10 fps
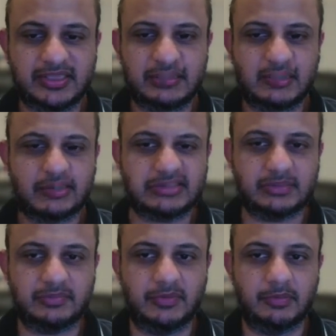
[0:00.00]
because
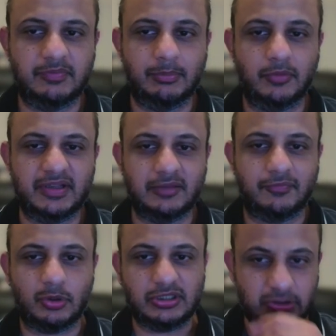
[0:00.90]
we're moving the
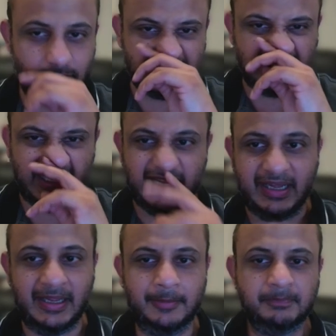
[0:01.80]
focus towards
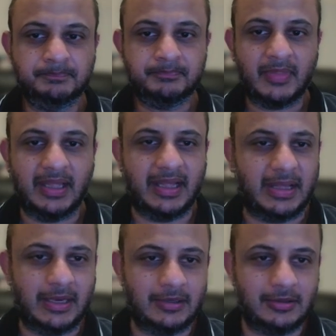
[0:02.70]
AI.
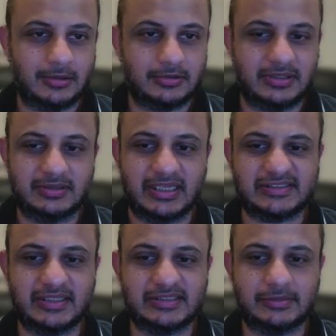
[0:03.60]
And that's
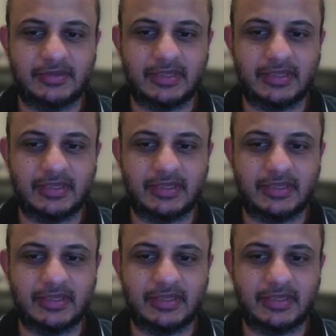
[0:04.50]
the reason we're